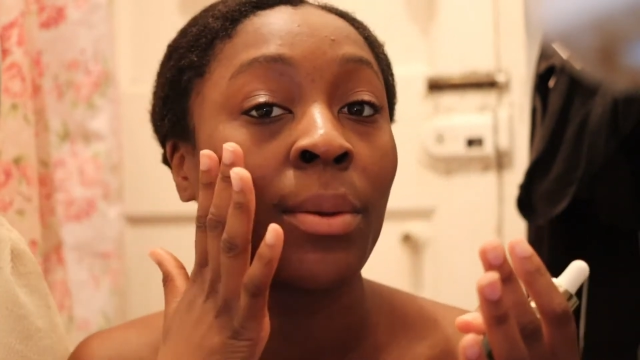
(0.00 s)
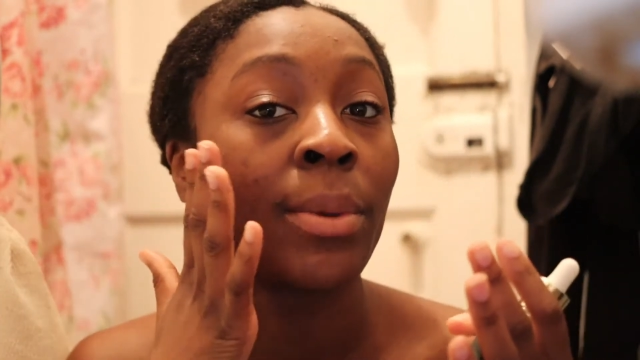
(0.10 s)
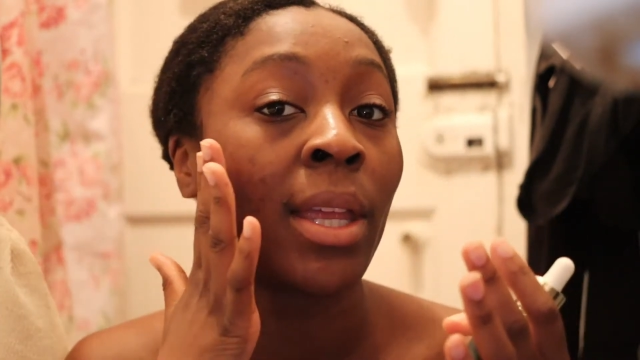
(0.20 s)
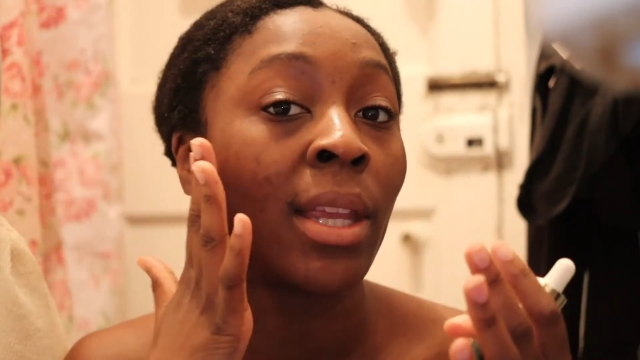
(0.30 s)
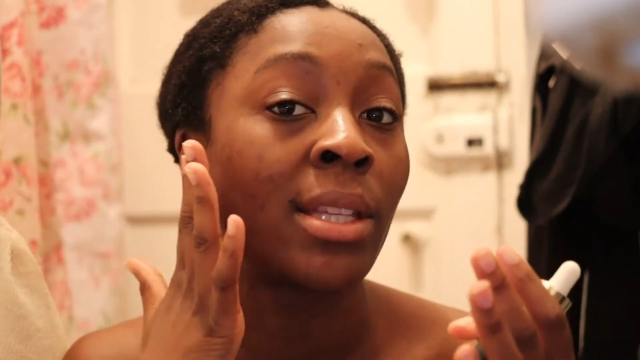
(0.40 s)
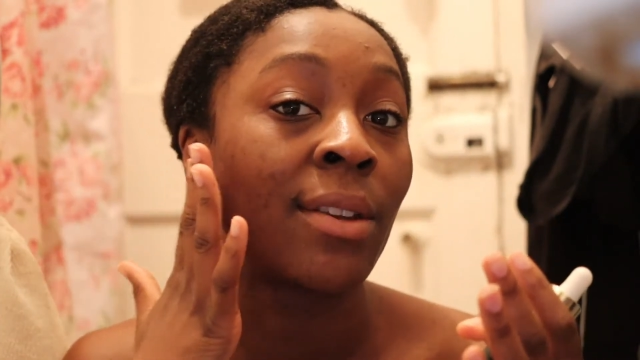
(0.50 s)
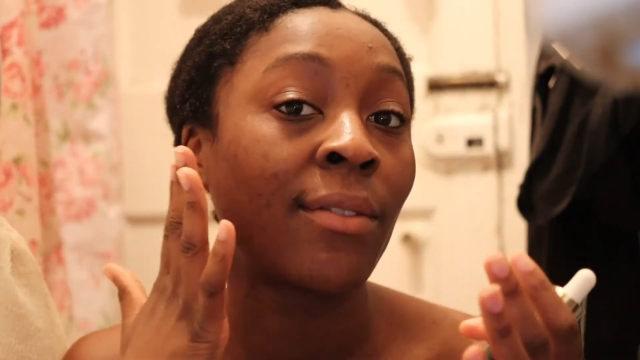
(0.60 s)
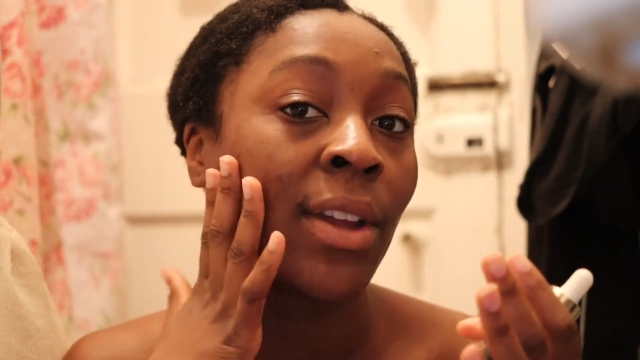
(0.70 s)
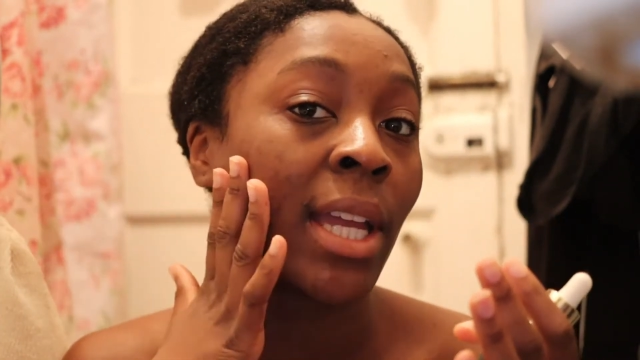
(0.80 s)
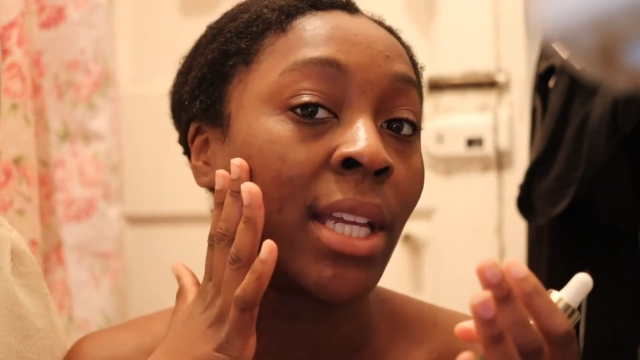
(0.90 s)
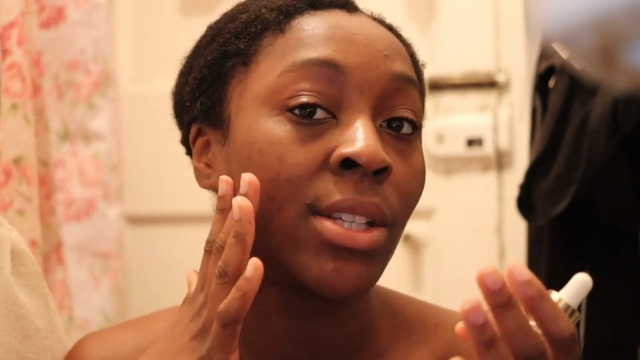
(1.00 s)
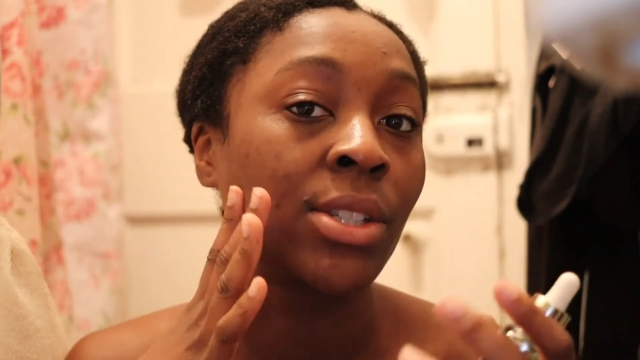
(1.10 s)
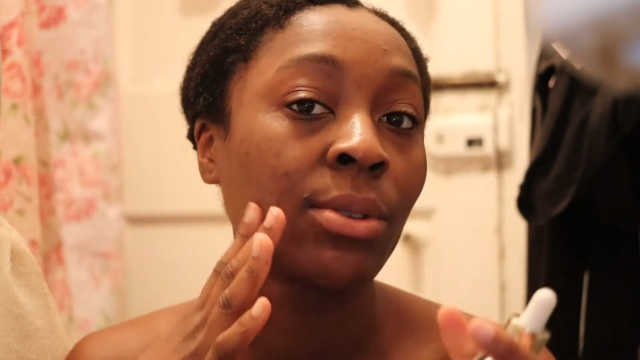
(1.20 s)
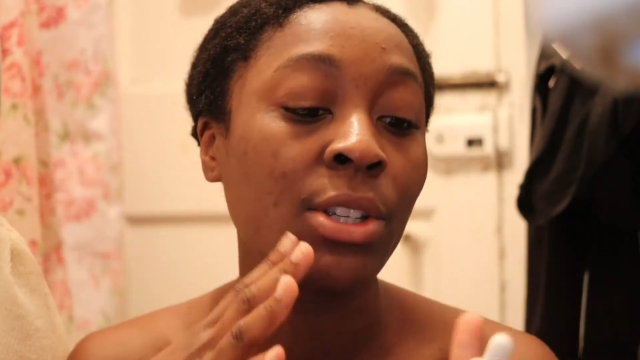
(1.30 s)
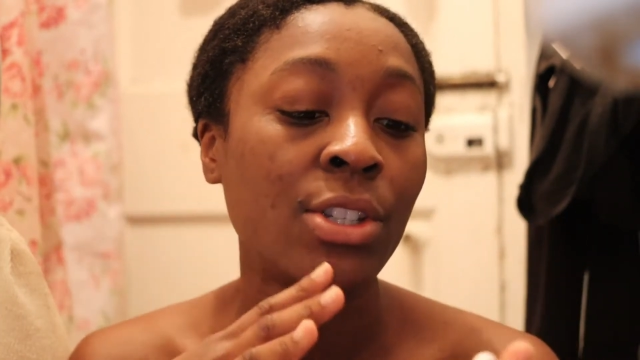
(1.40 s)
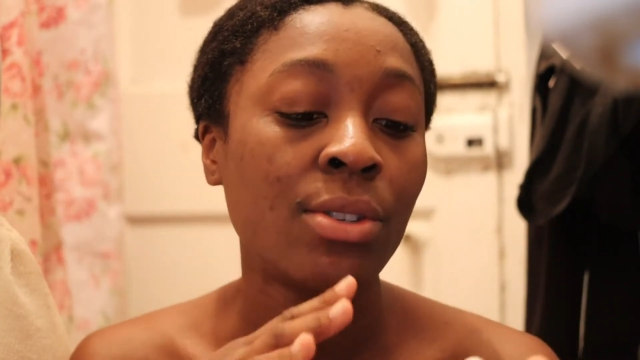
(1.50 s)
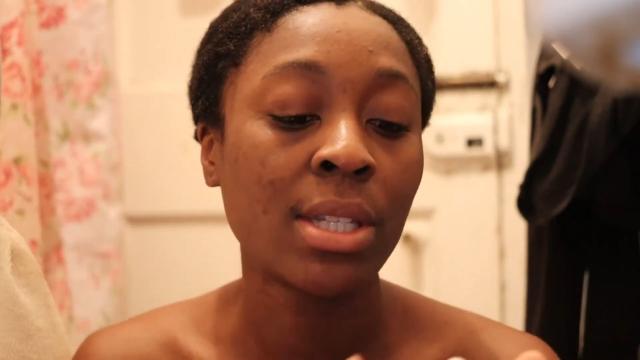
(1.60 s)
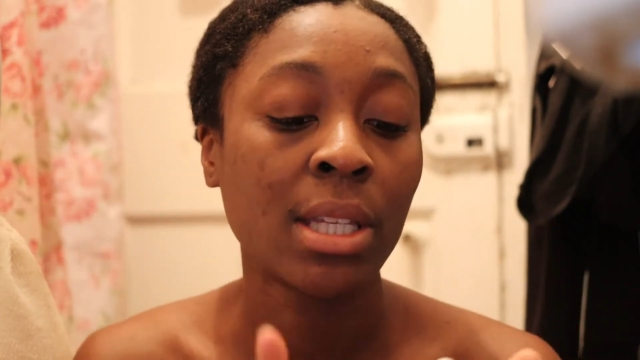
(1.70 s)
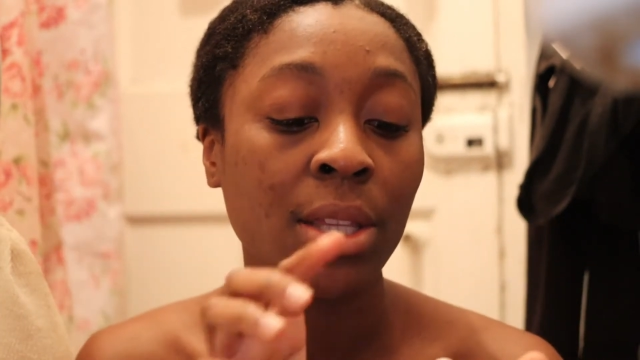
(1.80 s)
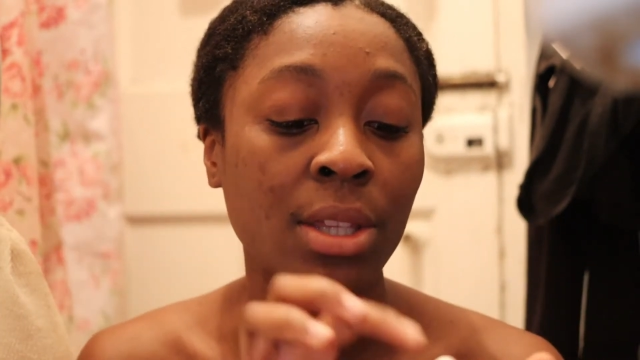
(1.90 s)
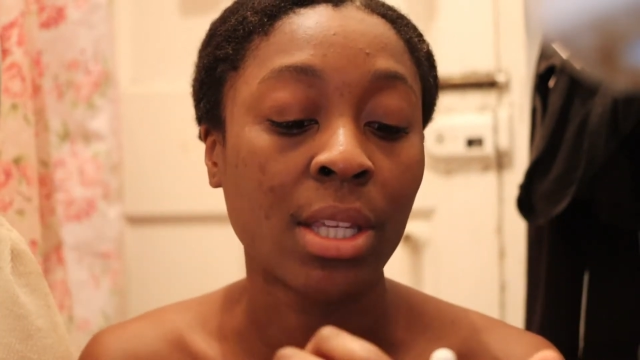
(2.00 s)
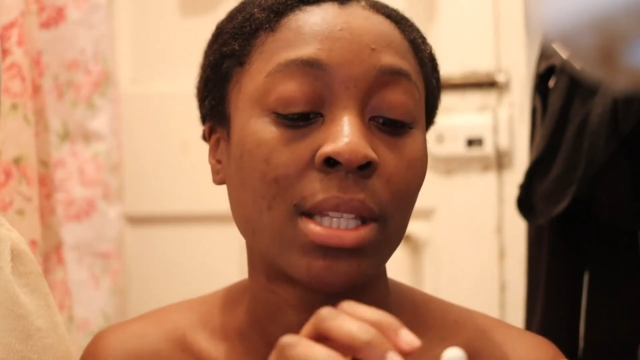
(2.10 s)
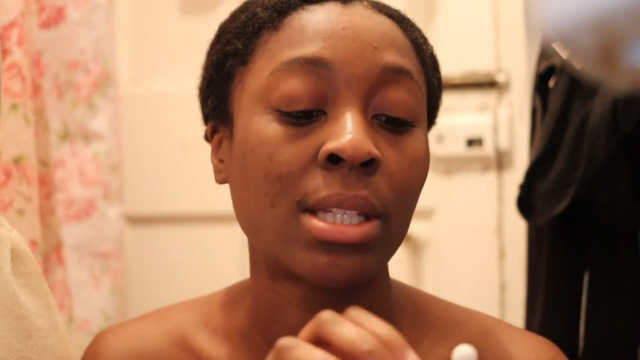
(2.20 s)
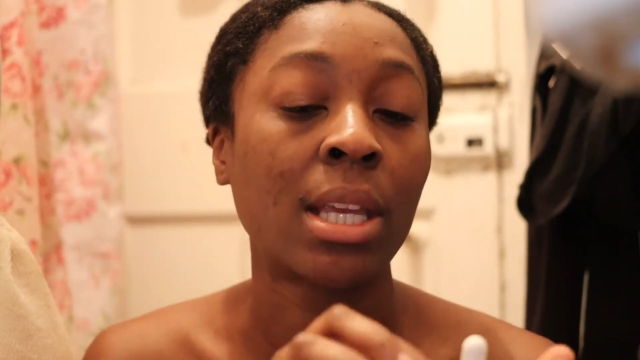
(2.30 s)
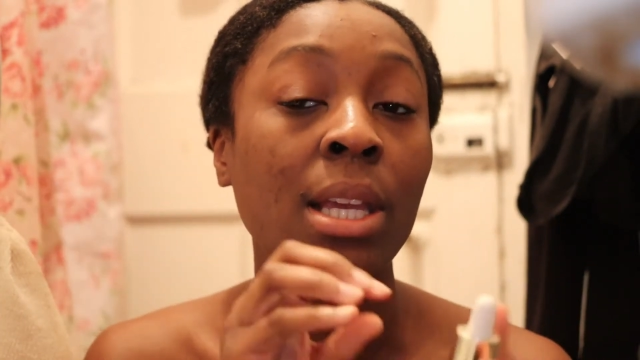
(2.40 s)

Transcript: they're beginning to fade so I do see that this